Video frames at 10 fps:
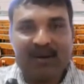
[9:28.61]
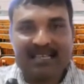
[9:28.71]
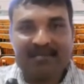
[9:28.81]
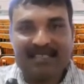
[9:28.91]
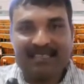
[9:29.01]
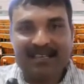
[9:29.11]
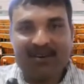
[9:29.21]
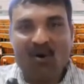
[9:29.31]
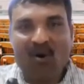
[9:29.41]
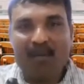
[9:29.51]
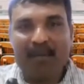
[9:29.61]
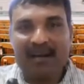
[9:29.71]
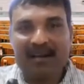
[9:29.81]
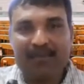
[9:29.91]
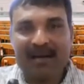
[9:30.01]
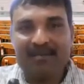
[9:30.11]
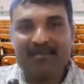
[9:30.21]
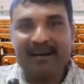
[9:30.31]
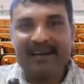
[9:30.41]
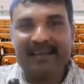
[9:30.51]
X means 0 multiplied
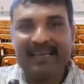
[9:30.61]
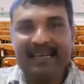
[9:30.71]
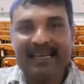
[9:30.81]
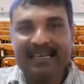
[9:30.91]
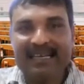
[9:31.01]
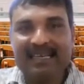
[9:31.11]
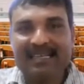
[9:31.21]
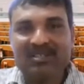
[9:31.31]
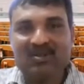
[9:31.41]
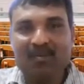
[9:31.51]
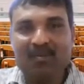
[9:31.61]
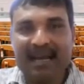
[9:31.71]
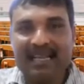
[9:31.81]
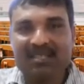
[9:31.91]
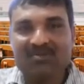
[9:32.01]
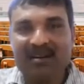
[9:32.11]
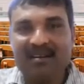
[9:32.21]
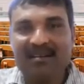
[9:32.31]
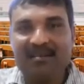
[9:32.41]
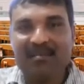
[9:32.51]
by e raised to minus
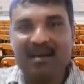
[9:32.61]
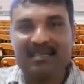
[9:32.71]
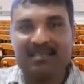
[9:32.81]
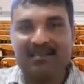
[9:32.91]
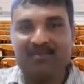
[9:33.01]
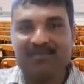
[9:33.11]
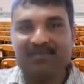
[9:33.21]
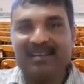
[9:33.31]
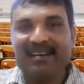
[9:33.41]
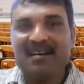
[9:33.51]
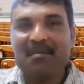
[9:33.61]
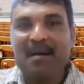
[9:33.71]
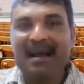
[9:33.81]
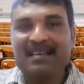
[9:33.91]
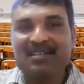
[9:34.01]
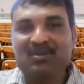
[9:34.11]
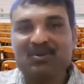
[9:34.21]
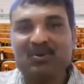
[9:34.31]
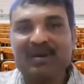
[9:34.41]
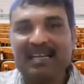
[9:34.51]
1 minus 0. Minus
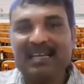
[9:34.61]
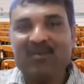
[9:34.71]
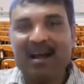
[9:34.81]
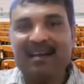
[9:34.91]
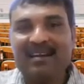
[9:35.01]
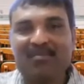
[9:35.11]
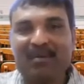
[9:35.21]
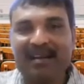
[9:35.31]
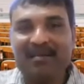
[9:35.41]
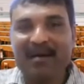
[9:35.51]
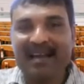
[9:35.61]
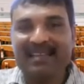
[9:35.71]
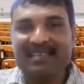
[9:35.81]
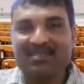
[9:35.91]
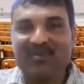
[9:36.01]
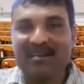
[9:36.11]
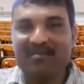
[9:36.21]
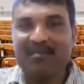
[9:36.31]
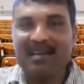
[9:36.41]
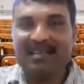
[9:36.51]
2 divided by minus
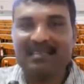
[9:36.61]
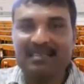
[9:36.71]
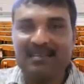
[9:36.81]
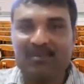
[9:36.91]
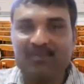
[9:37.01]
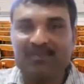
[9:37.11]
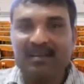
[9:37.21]
1 minus 0.